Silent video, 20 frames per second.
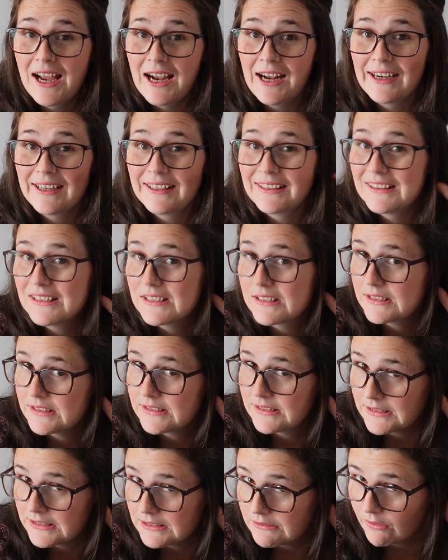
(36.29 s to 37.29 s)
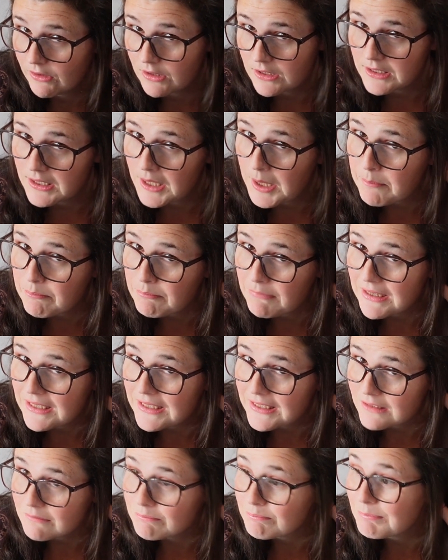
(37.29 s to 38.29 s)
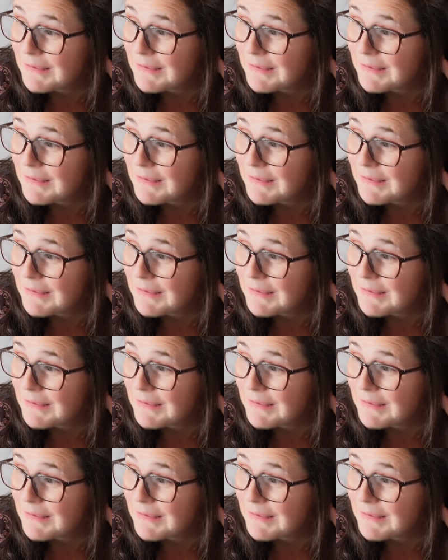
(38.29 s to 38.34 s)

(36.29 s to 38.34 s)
and I haven't yet made a